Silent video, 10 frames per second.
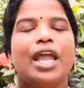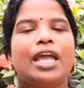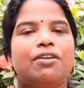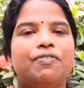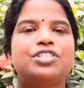
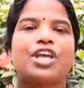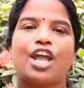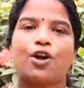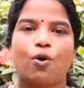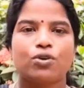in which
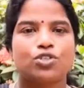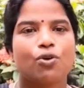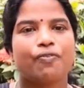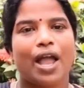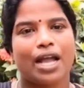a course
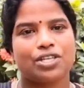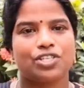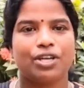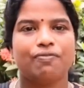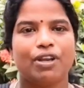of
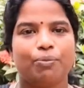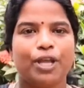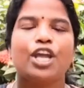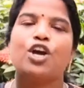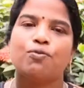action will
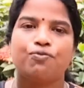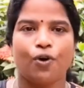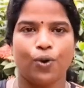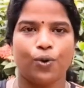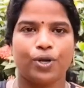be
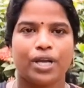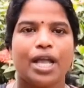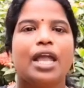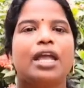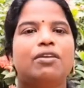followed,
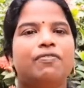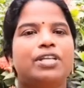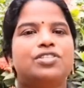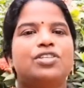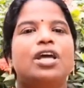in
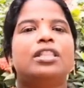which